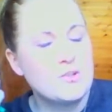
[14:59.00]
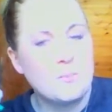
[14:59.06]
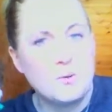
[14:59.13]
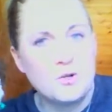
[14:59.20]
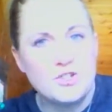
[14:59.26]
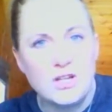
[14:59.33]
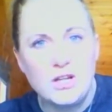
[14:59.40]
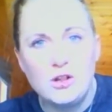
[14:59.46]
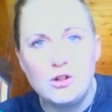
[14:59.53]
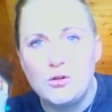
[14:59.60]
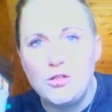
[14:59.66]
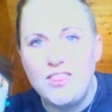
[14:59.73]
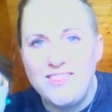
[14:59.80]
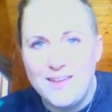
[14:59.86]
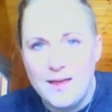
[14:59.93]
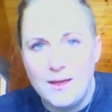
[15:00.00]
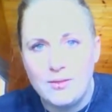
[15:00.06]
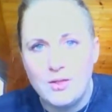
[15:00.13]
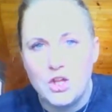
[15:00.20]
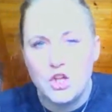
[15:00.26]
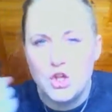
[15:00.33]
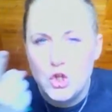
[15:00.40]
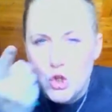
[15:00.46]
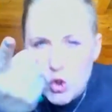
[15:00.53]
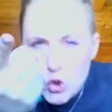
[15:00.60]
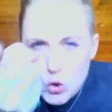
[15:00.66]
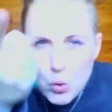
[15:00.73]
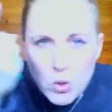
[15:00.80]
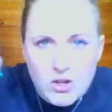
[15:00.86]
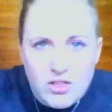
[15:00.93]
There's a particular thing that
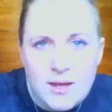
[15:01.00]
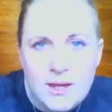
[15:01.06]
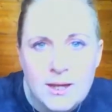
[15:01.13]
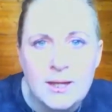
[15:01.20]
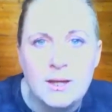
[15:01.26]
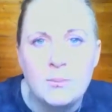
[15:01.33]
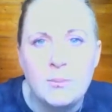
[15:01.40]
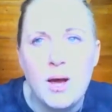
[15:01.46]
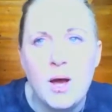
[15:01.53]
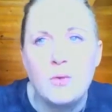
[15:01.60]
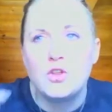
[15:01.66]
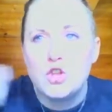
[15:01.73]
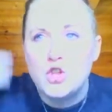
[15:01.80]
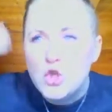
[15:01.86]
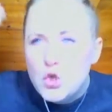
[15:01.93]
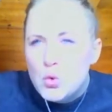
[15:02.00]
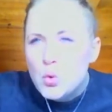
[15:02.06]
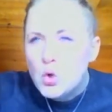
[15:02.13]
you were thinking about, that